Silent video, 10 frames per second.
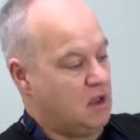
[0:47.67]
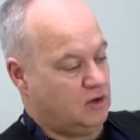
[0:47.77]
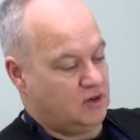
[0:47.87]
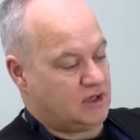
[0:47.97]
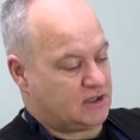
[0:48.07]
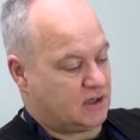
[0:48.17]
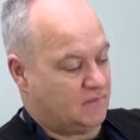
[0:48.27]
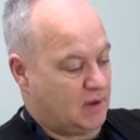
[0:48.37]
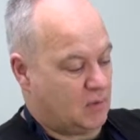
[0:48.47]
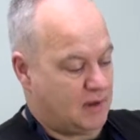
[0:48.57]
Use this
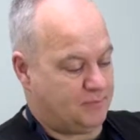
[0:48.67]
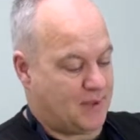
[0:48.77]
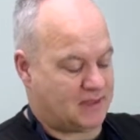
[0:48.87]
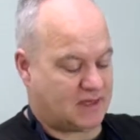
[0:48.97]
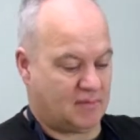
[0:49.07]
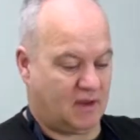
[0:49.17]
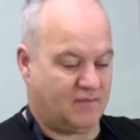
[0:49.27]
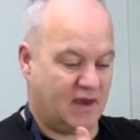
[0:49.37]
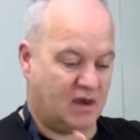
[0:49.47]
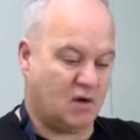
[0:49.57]
lovely white balsamic
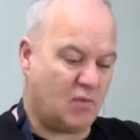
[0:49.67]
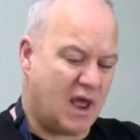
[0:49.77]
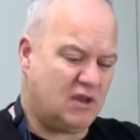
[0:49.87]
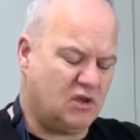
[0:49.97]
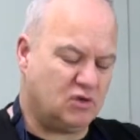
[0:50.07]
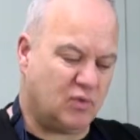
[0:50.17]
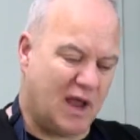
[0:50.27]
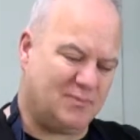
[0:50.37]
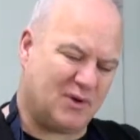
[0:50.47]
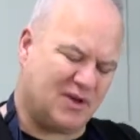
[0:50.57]
vinegar. Why do you use
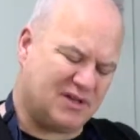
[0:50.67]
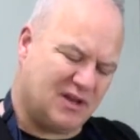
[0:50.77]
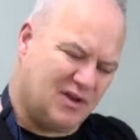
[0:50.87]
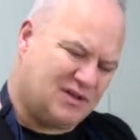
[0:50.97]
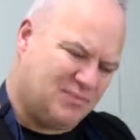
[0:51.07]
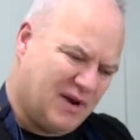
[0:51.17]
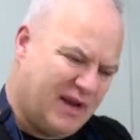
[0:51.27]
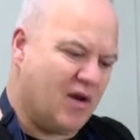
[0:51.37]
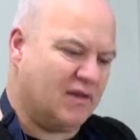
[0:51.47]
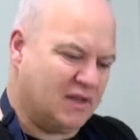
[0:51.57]
white? Because it looks
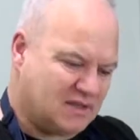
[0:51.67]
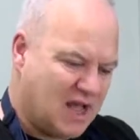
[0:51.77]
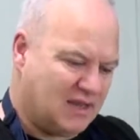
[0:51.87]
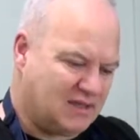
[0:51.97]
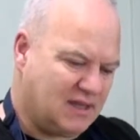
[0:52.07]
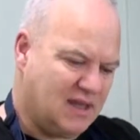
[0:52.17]
prettier in the salad.